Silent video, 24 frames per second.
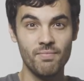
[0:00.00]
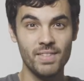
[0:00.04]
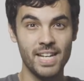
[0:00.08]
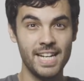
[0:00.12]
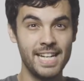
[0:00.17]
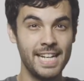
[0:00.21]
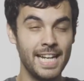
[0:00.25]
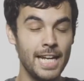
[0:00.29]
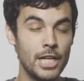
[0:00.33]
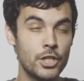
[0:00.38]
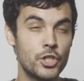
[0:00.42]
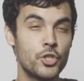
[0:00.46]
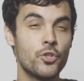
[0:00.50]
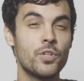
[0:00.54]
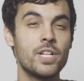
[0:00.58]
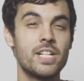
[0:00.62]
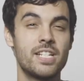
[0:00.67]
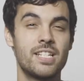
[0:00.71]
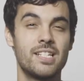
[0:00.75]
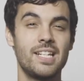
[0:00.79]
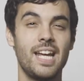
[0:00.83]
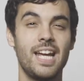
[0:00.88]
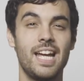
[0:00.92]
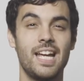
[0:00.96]
history
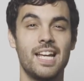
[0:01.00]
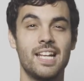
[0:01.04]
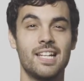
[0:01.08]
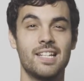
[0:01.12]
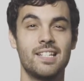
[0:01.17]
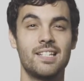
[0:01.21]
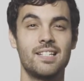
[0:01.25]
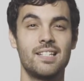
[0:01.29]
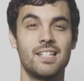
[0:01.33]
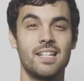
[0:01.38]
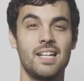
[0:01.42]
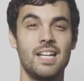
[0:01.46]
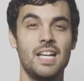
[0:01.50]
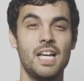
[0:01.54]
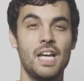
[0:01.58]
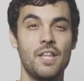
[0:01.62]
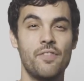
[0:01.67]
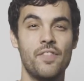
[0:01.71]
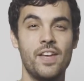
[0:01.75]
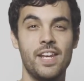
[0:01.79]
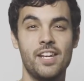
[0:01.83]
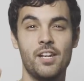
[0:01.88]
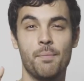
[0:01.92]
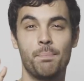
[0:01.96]
says
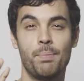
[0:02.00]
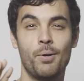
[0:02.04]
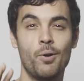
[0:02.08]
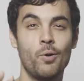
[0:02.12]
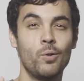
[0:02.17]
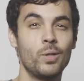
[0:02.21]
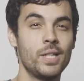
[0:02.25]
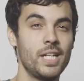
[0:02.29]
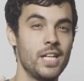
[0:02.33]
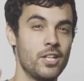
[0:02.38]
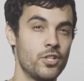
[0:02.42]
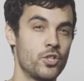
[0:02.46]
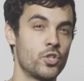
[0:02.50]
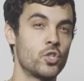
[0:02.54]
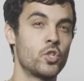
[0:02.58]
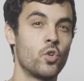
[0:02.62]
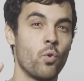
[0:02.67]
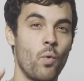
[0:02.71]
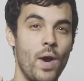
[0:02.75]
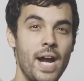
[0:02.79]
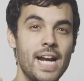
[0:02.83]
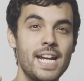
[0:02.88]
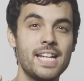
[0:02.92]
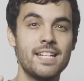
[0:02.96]
that Napoleon's
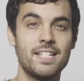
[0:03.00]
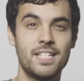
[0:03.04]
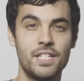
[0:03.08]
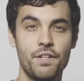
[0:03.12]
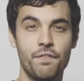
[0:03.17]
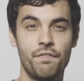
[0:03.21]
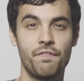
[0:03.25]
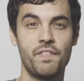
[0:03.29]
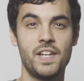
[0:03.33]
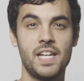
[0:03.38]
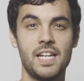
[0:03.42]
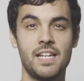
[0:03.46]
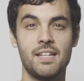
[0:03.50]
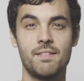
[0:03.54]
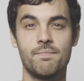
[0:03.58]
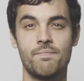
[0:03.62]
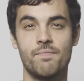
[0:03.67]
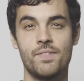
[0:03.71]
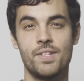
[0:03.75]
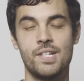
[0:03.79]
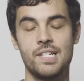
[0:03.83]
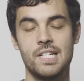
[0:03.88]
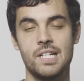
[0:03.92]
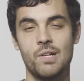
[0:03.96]
greatest defeat
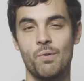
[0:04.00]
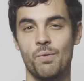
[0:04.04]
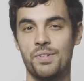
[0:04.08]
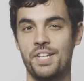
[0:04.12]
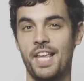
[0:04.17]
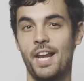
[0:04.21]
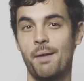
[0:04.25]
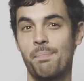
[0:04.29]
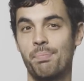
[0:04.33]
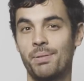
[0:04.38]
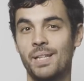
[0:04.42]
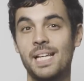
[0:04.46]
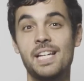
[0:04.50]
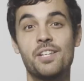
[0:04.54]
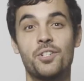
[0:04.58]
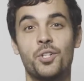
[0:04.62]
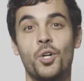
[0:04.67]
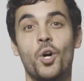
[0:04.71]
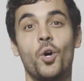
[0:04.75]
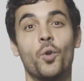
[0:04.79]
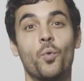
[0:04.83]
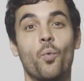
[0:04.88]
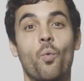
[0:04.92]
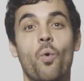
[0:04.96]
was at a place
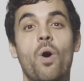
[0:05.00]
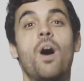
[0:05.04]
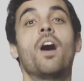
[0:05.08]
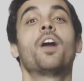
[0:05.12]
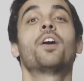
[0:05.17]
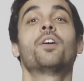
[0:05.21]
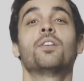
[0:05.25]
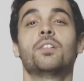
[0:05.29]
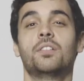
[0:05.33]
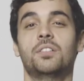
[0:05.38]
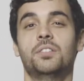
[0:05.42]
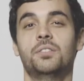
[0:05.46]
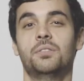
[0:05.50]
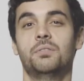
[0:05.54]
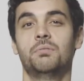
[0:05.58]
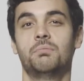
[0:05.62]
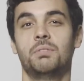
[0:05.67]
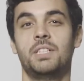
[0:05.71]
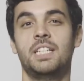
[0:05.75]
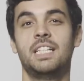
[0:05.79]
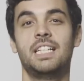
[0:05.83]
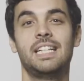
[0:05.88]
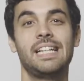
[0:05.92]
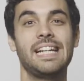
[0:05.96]
called Waterloo
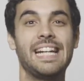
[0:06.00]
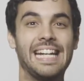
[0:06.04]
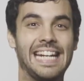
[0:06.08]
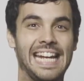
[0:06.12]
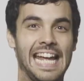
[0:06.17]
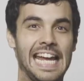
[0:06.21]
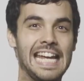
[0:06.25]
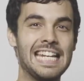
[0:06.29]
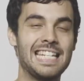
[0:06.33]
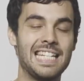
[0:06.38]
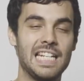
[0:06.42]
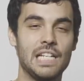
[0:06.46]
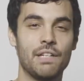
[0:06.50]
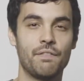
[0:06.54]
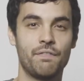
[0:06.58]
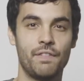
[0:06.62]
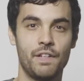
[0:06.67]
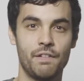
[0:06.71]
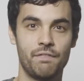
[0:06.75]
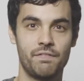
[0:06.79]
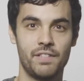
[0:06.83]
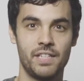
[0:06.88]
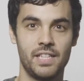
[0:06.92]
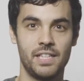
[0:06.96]
in
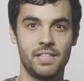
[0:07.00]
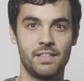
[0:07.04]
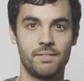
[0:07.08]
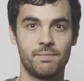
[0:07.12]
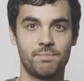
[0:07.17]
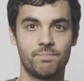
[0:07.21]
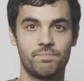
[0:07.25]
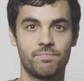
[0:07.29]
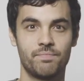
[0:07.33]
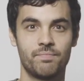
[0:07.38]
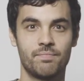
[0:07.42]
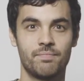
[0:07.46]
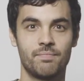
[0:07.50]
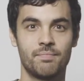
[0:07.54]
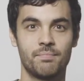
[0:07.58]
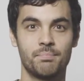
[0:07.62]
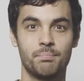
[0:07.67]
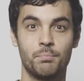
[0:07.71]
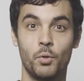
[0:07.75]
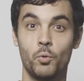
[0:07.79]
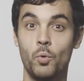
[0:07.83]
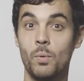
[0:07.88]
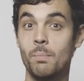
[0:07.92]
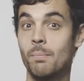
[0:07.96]
1815.
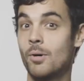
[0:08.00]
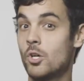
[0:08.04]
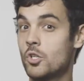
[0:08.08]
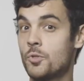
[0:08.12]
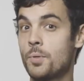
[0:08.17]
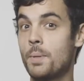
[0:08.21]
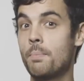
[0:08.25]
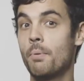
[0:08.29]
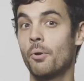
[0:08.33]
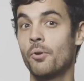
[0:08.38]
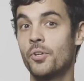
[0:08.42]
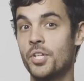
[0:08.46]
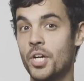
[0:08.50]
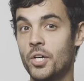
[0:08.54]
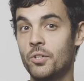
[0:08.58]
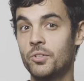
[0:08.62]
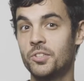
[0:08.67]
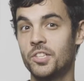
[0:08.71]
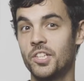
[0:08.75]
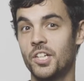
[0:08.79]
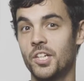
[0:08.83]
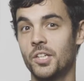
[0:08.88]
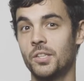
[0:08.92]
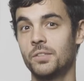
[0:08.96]
But what most people don't
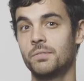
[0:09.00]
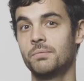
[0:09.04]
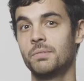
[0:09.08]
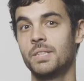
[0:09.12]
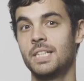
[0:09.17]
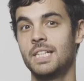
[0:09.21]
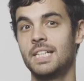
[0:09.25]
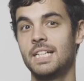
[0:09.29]
know